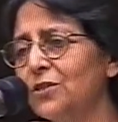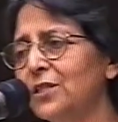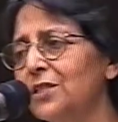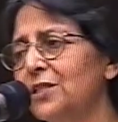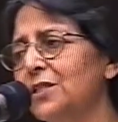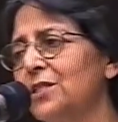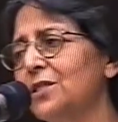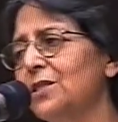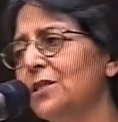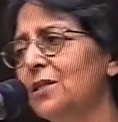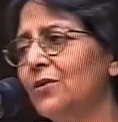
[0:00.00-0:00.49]

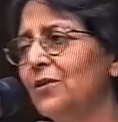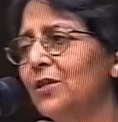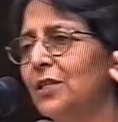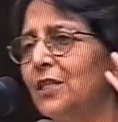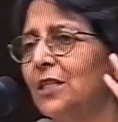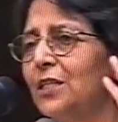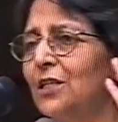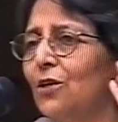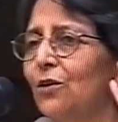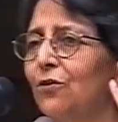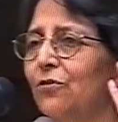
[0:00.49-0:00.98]

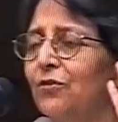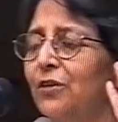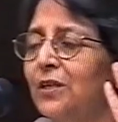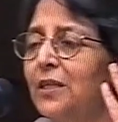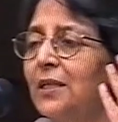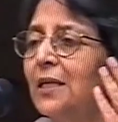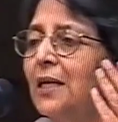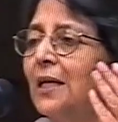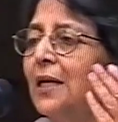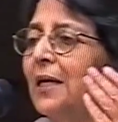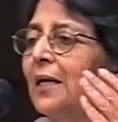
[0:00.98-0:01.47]
critique of
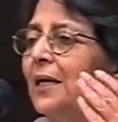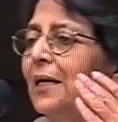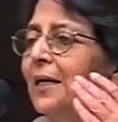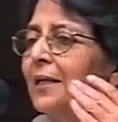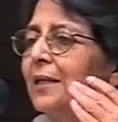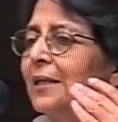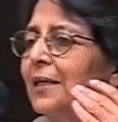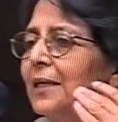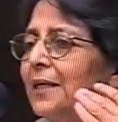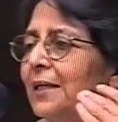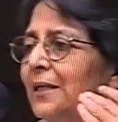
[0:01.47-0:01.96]
it,
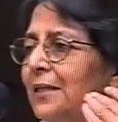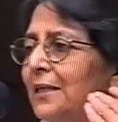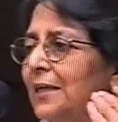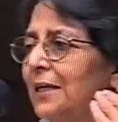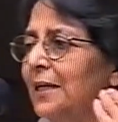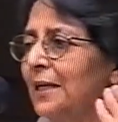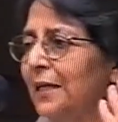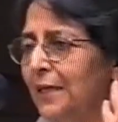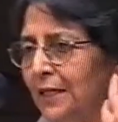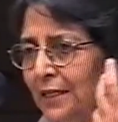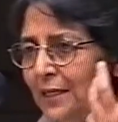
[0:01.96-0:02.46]
that
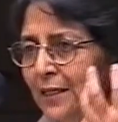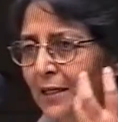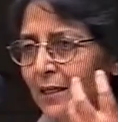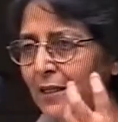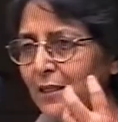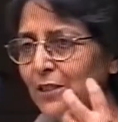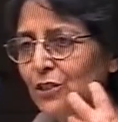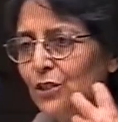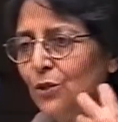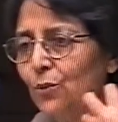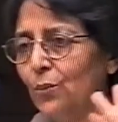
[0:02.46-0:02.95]

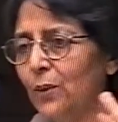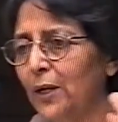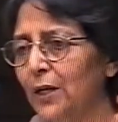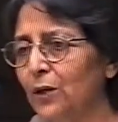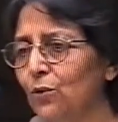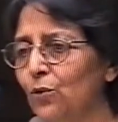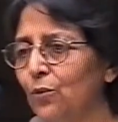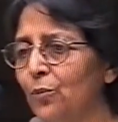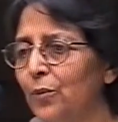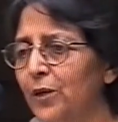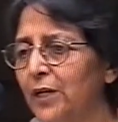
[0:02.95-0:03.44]
Heer is the
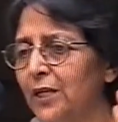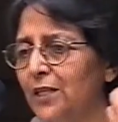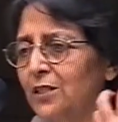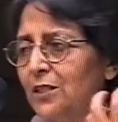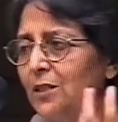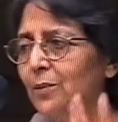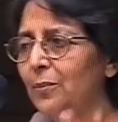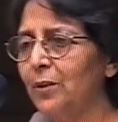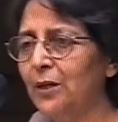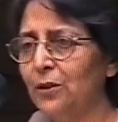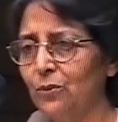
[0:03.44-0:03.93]
one who
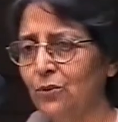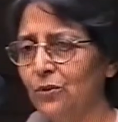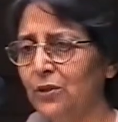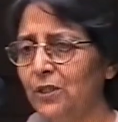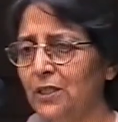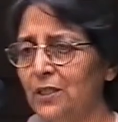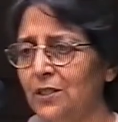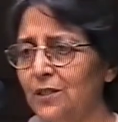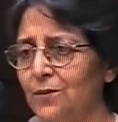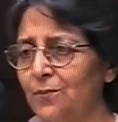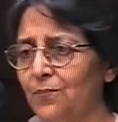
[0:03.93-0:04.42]
breaks the
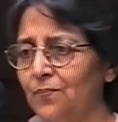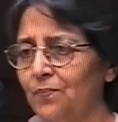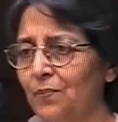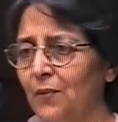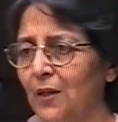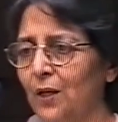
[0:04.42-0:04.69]
boundaries,